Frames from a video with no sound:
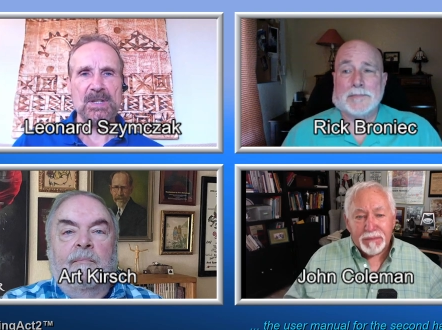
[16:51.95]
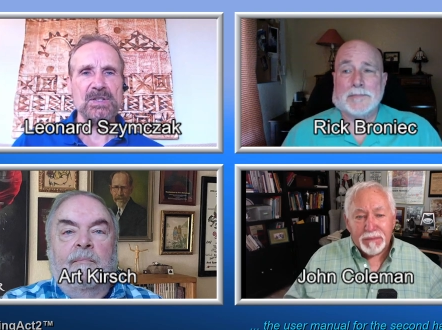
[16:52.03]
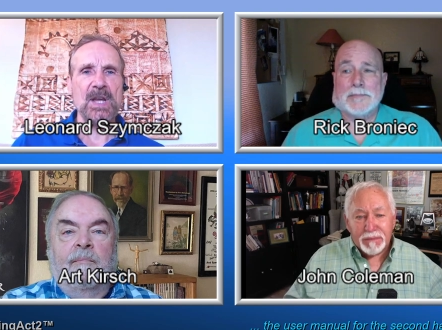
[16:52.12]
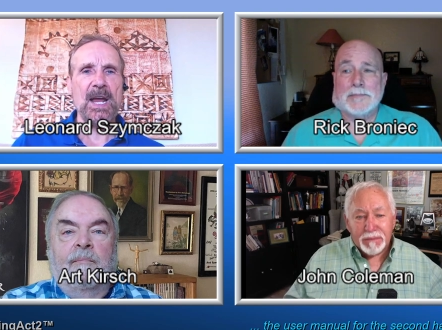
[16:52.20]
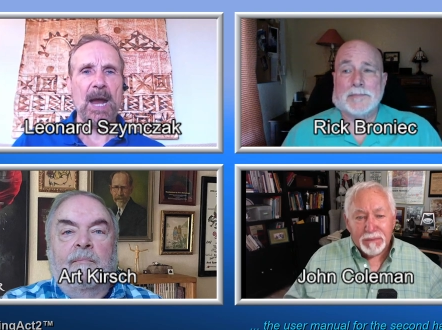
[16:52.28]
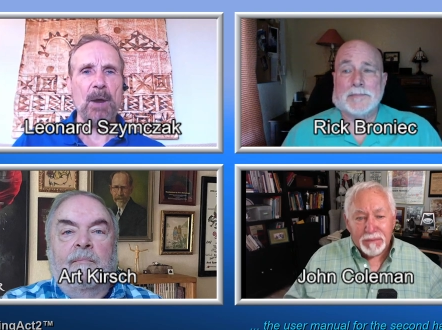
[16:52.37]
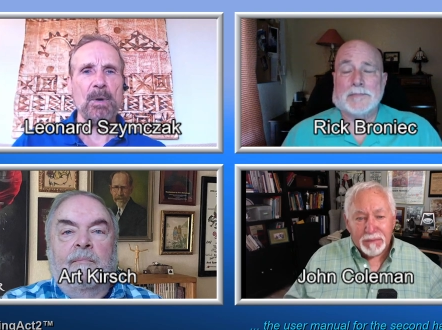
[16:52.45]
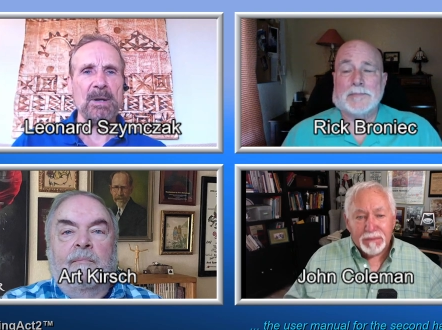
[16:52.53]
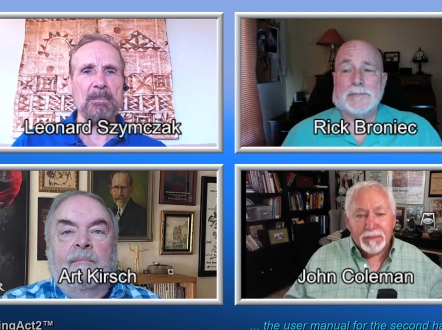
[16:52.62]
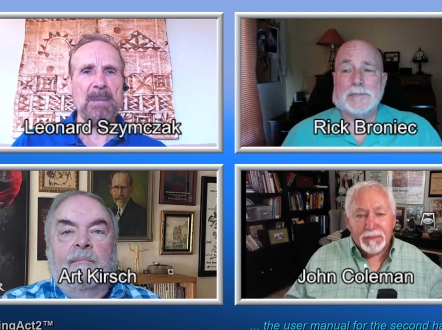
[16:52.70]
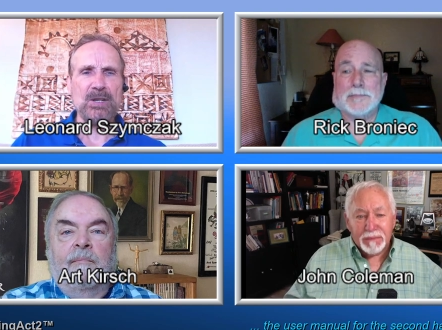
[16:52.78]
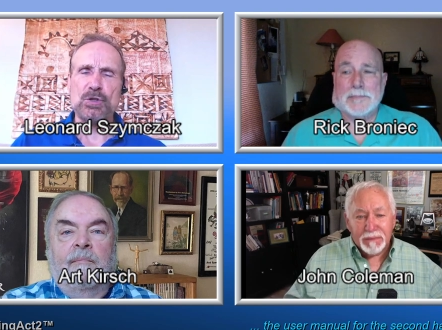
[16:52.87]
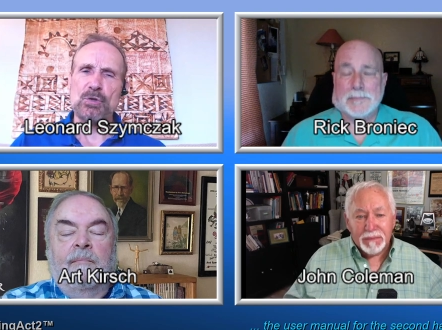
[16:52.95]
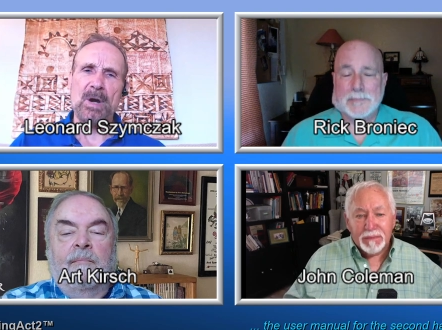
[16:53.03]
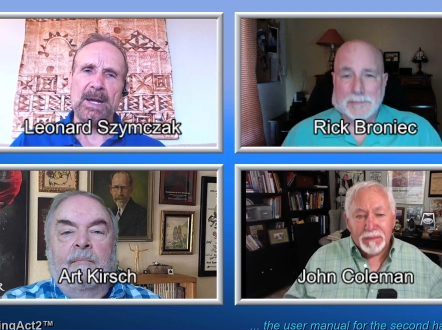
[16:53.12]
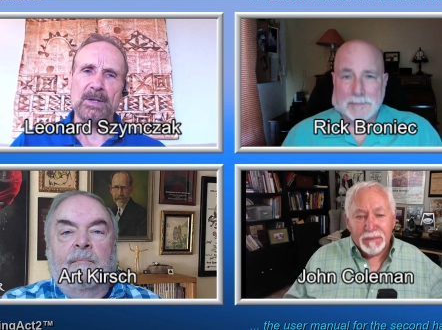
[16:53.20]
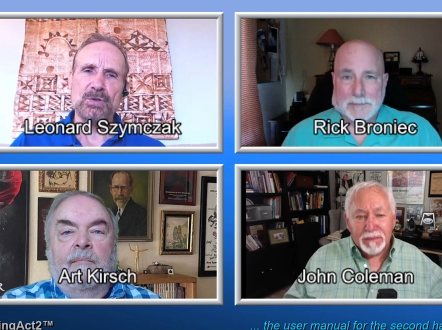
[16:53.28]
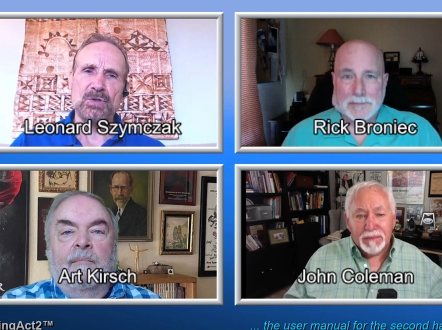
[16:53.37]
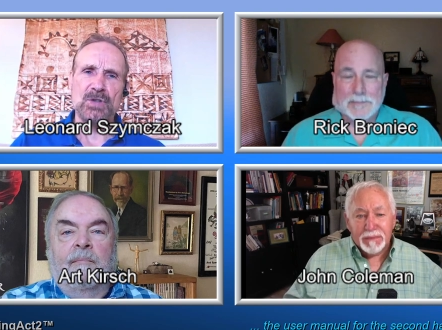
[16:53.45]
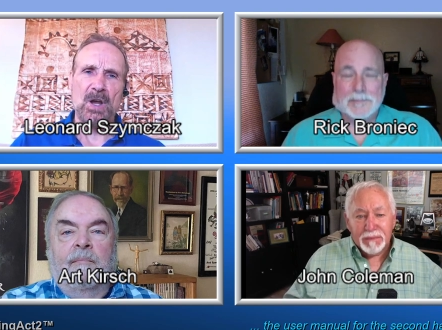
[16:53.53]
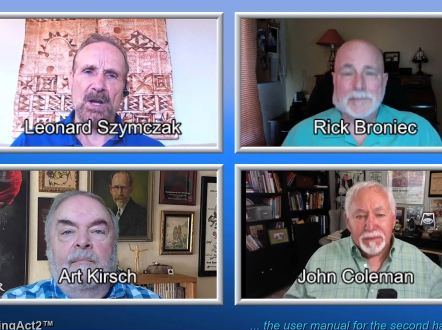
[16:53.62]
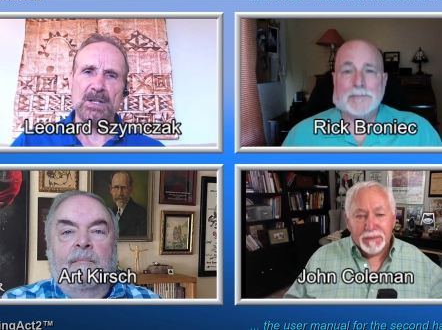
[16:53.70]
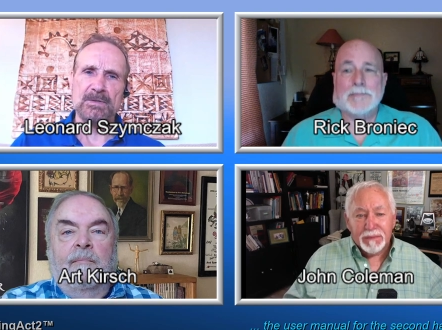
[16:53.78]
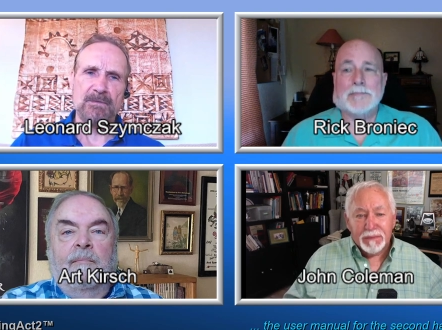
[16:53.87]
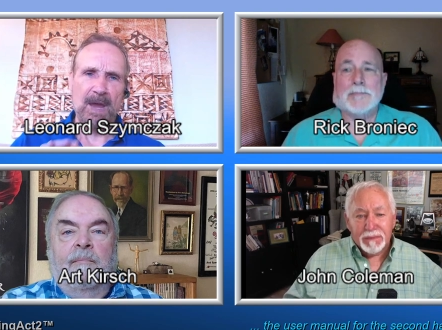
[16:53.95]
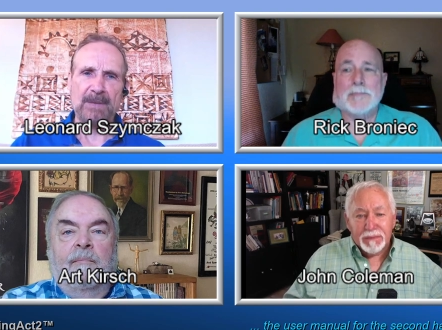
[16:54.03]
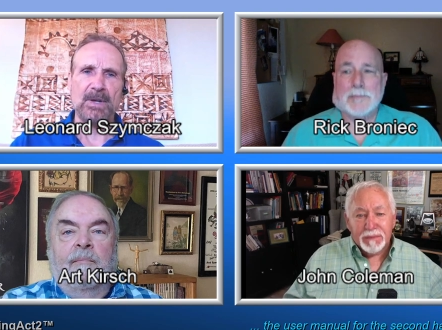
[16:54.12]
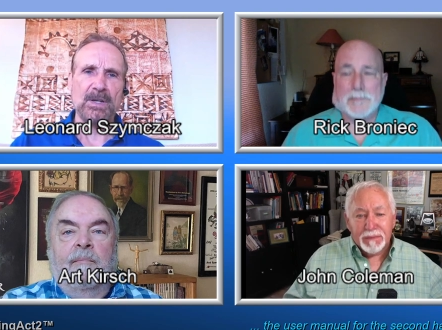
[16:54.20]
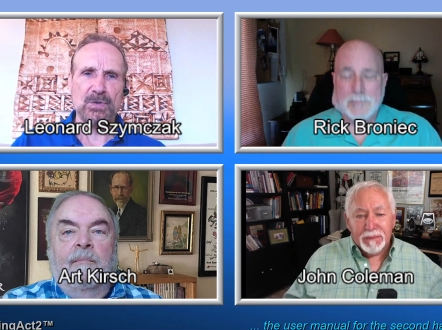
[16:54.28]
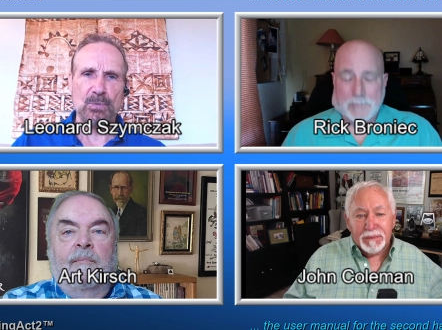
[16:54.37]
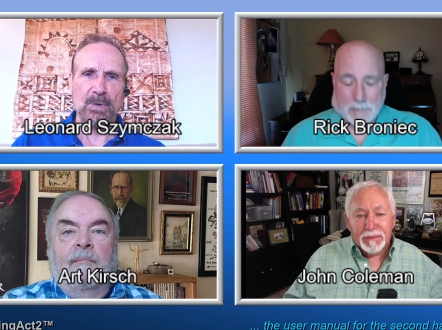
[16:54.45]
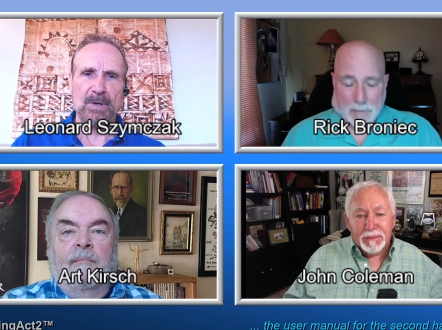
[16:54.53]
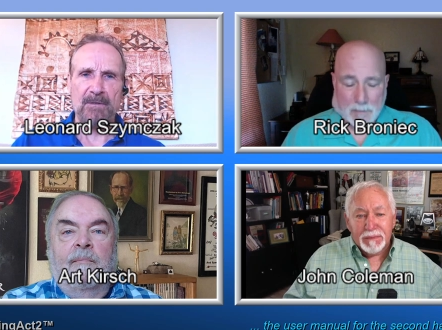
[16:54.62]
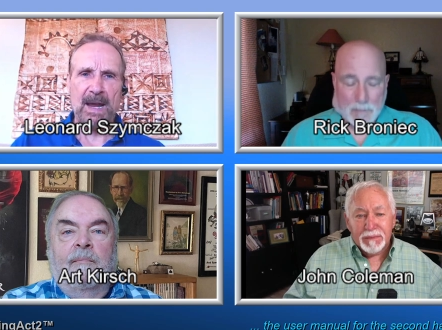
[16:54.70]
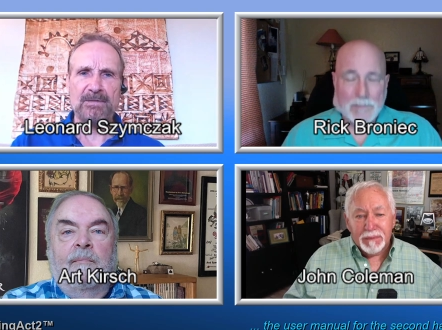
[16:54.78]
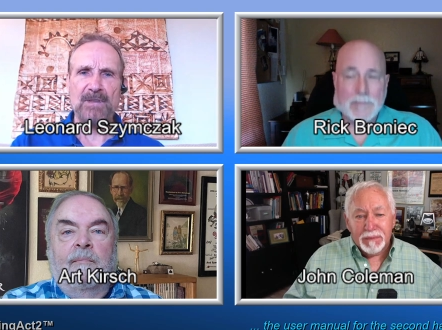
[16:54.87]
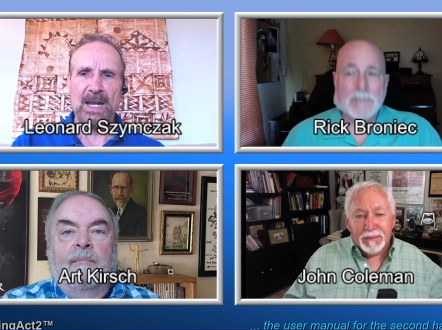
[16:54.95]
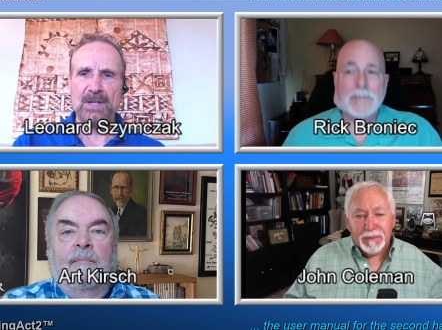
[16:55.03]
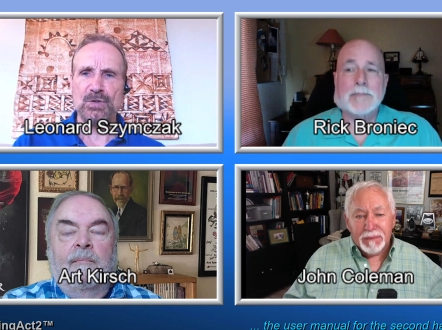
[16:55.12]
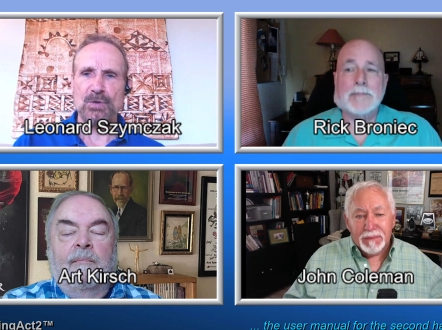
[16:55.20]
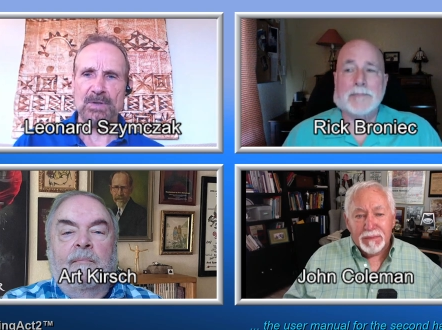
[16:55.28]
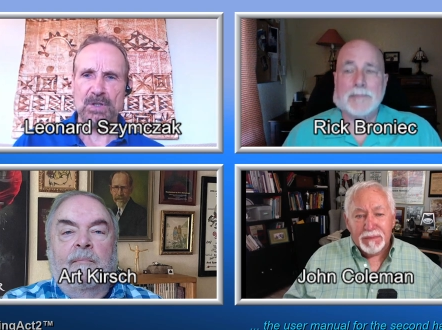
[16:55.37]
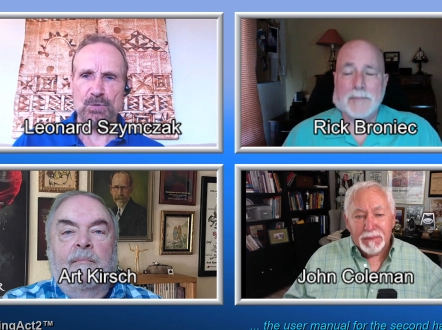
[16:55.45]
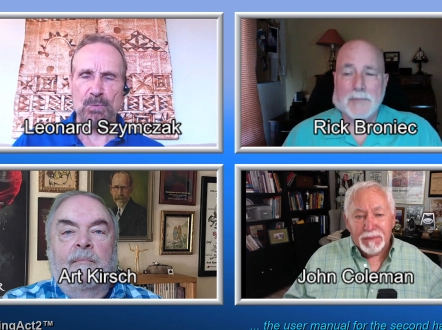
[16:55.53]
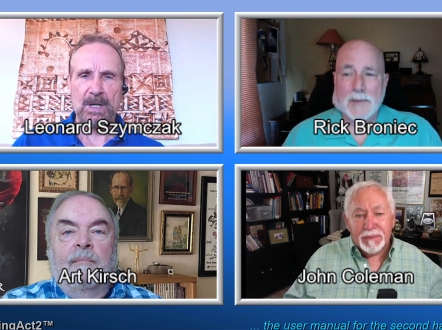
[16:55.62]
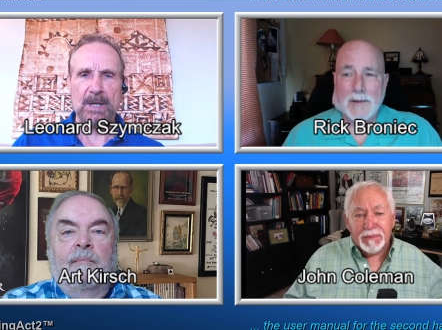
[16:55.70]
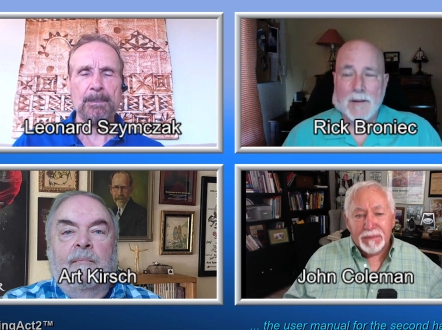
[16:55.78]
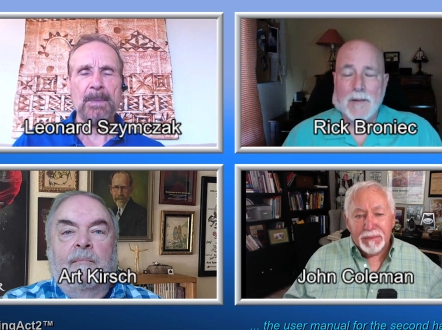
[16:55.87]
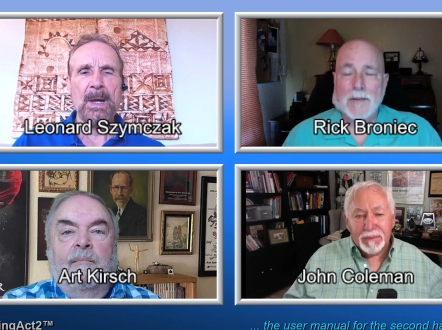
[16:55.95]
Speaker 1: Let's say I want to make sure I exercise five days a w- five days during this week,